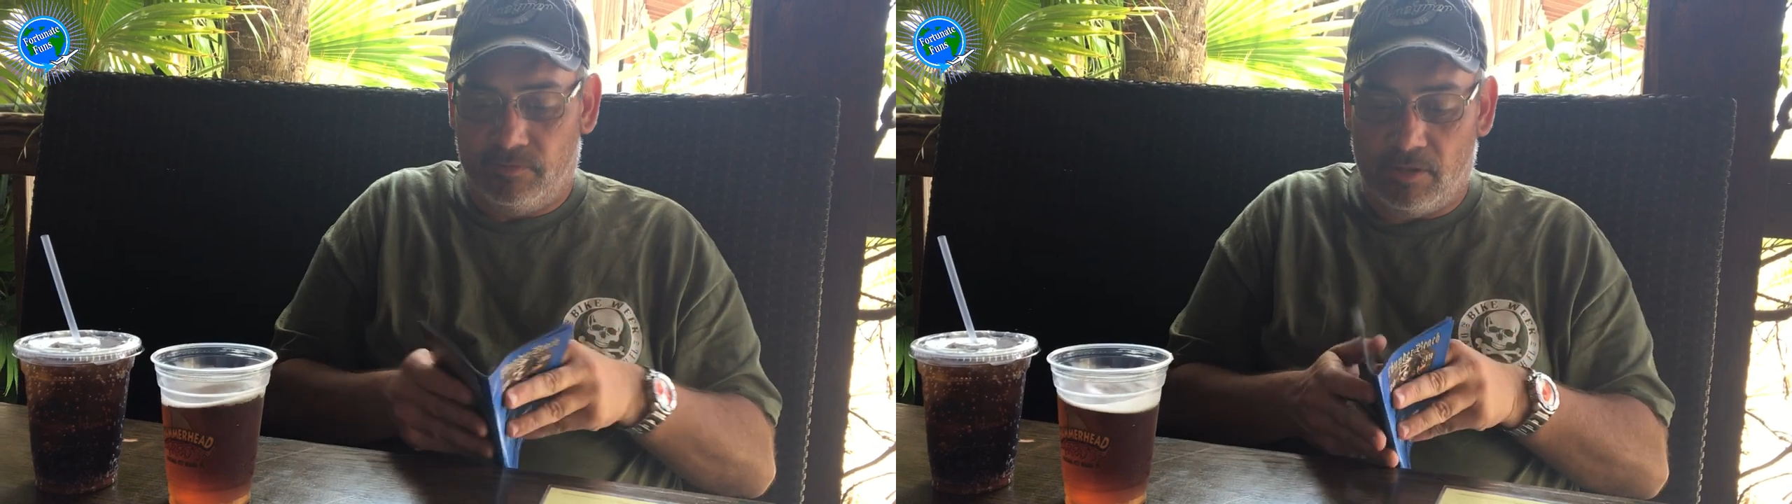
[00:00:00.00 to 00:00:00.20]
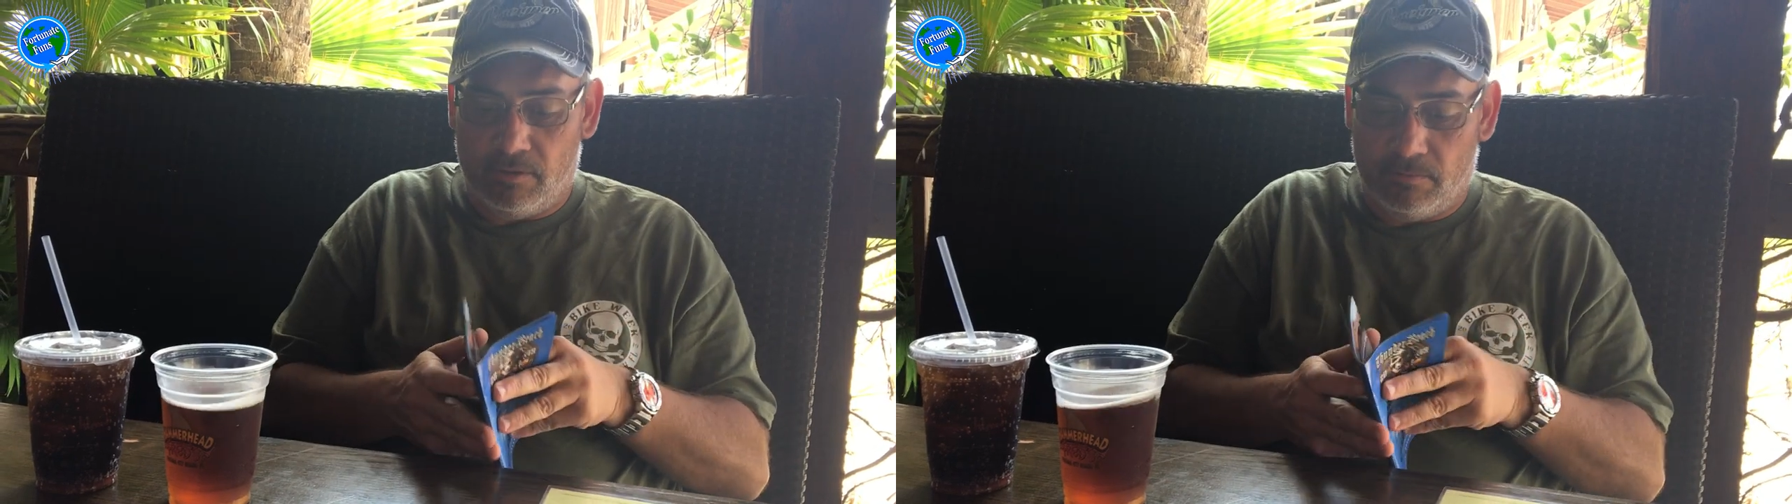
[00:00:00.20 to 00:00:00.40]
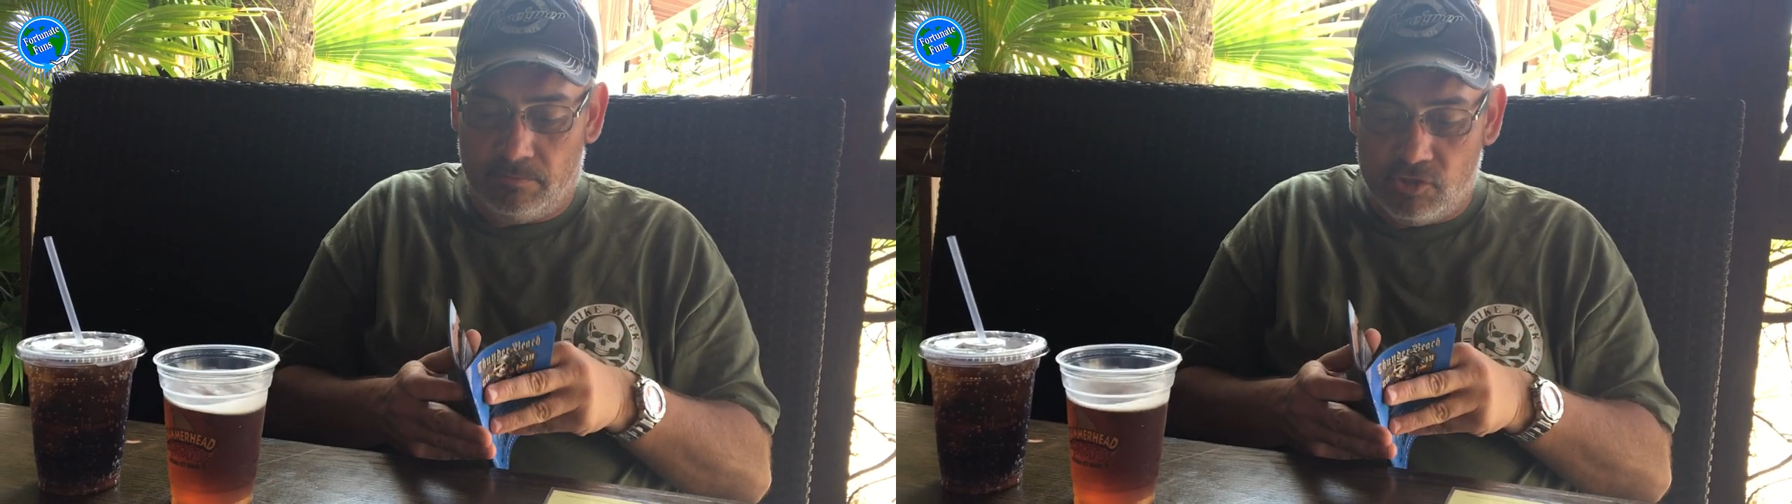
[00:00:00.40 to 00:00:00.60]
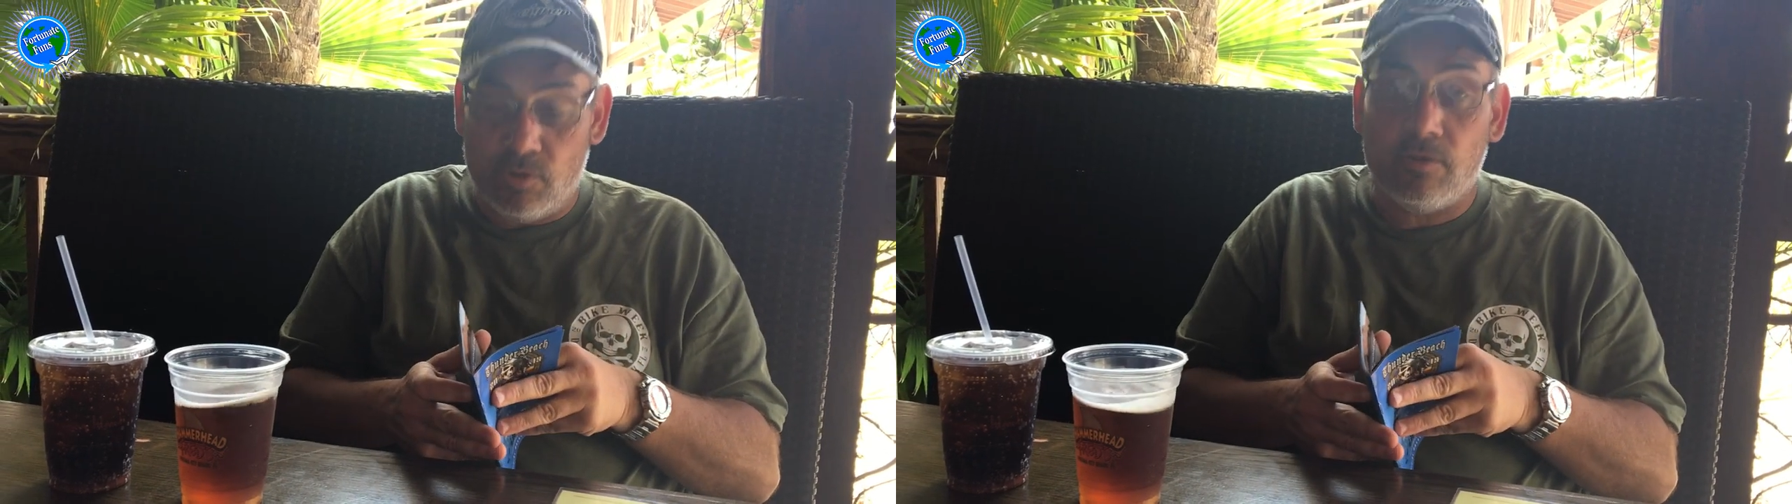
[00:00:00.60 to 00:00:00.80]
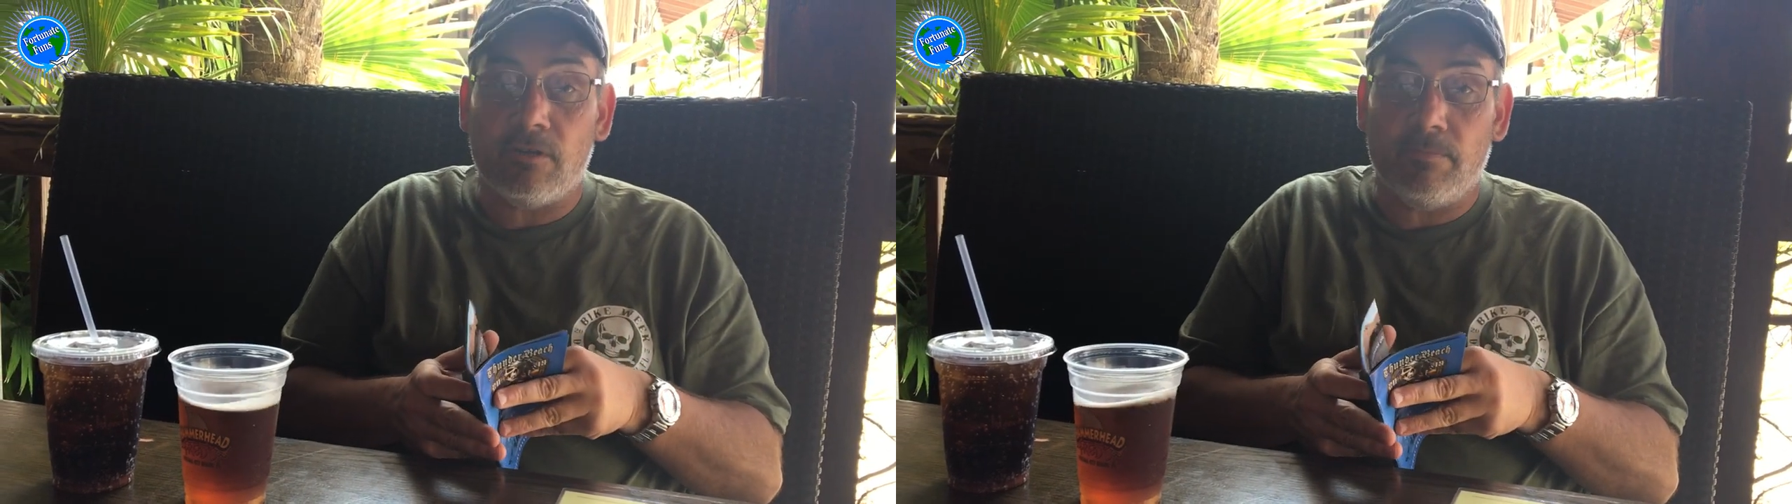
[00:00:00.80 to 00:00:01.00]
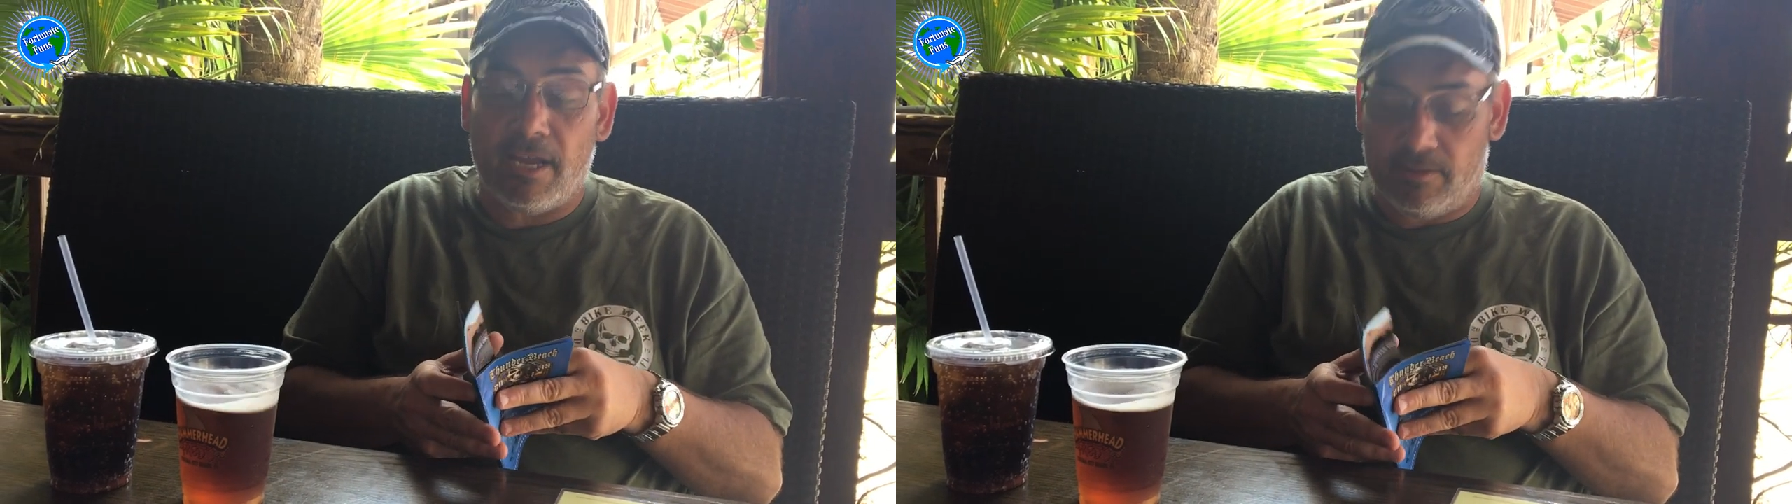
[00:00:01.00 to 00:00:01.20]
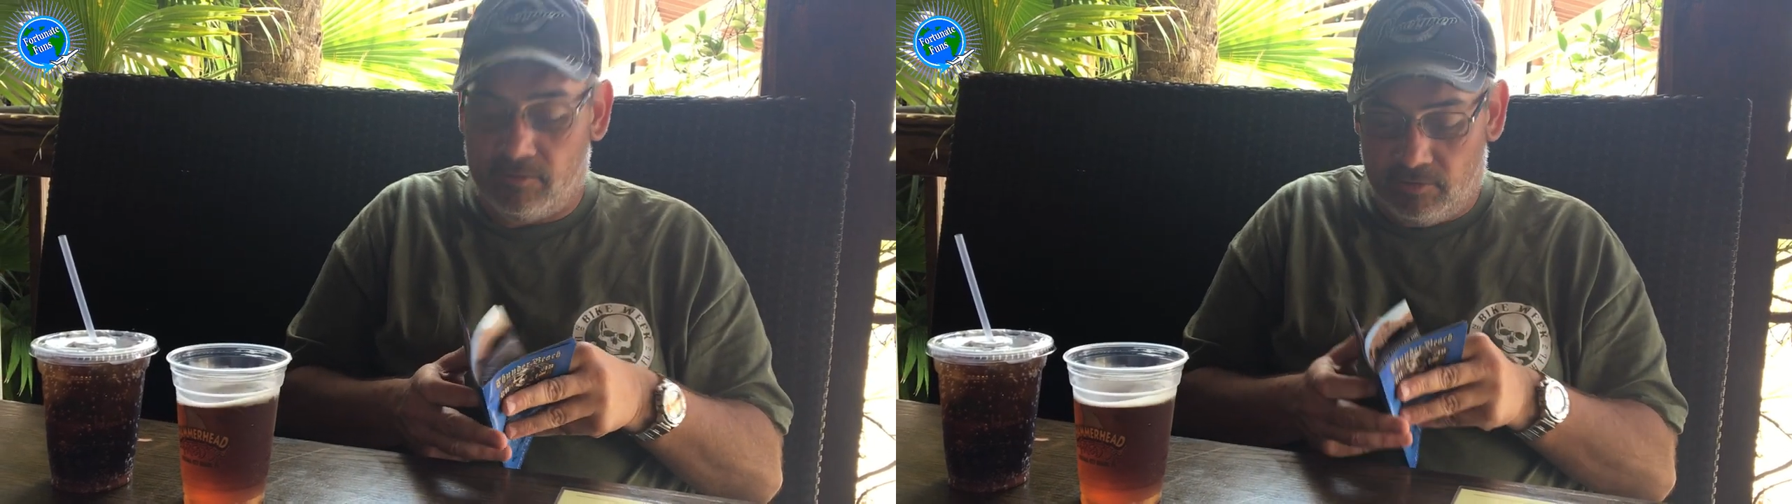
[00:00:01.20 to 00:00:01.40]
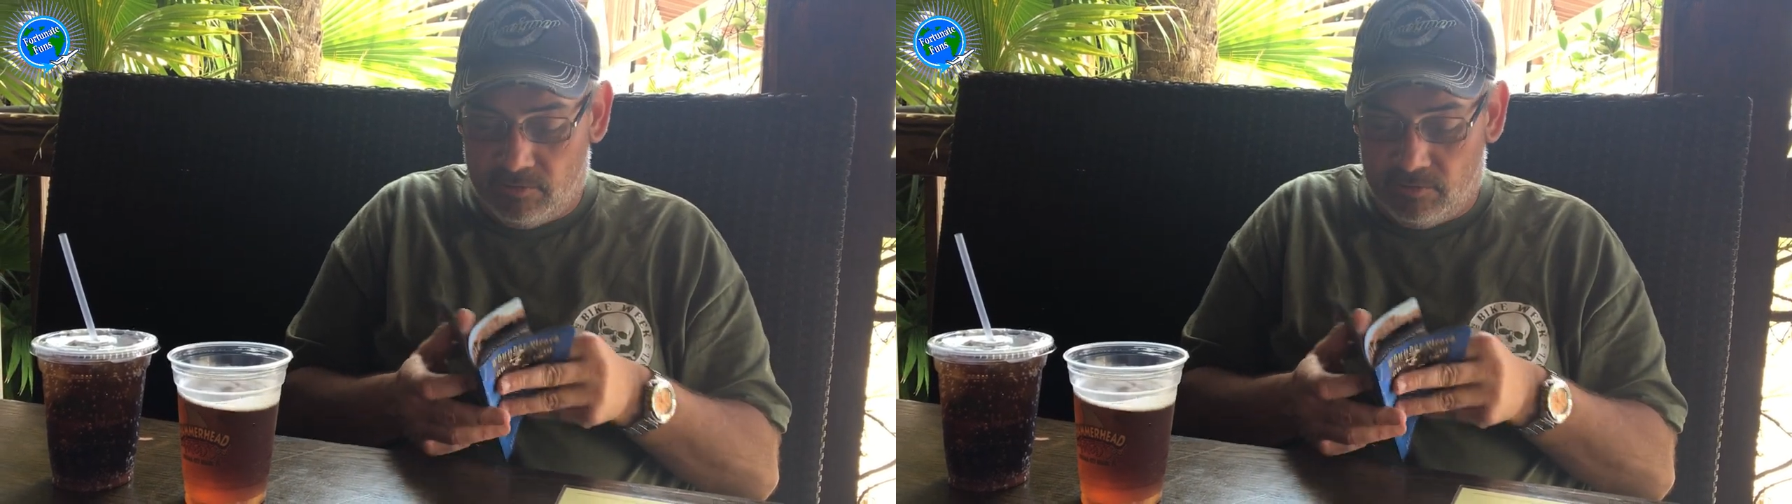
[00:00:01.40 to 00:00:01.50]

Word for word: So two good bands,